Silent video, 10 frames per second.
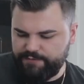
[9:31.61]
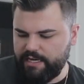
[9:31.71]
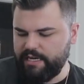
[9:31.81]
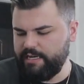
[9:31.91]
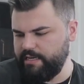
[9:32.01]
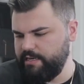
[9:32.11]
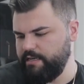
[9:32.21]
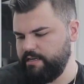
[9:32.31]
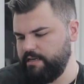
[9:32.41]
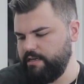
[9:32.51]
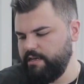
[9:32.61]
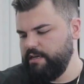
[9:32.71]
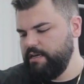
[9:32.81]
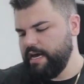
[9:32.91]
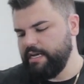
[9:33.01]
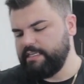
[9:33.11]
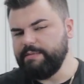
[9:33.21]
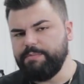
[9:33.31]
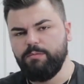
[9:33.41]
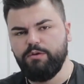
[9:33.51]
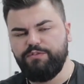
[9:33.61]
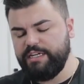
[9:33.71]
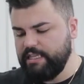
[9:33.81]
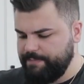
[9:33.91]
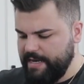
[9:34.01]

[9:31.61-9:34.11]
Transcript: fine, and keep it moving in the